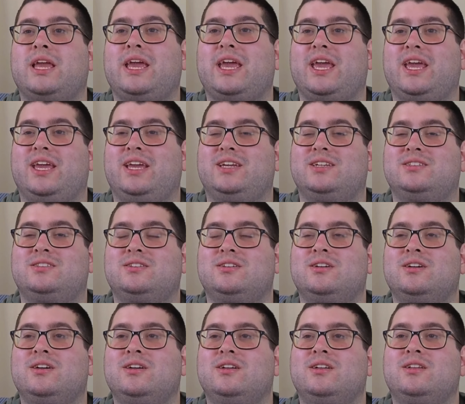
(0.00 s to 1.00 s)
killed in
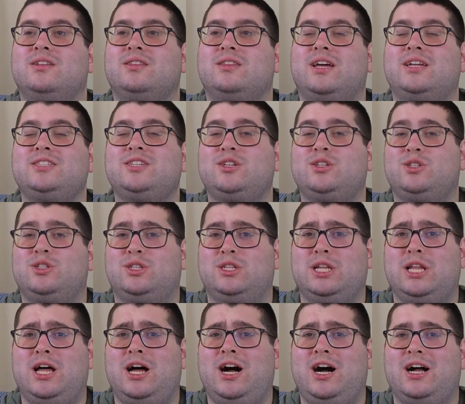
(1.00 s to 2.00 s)
5 days. That's a
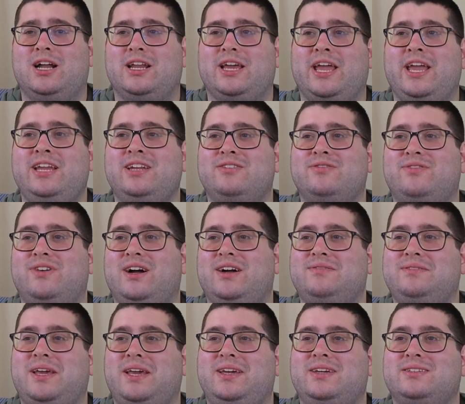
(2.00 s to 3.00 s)
lot. 8 in 5
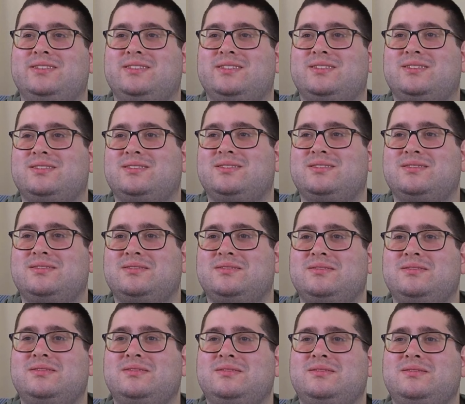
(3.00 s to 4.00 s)
days.
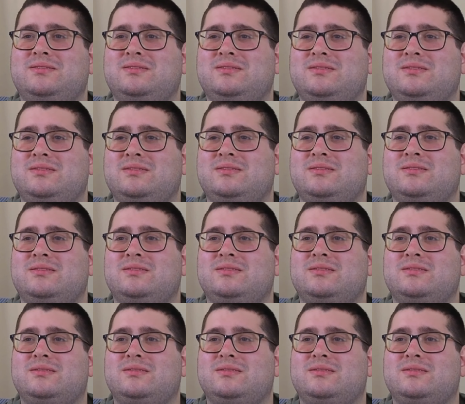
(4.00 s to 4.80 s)
I don't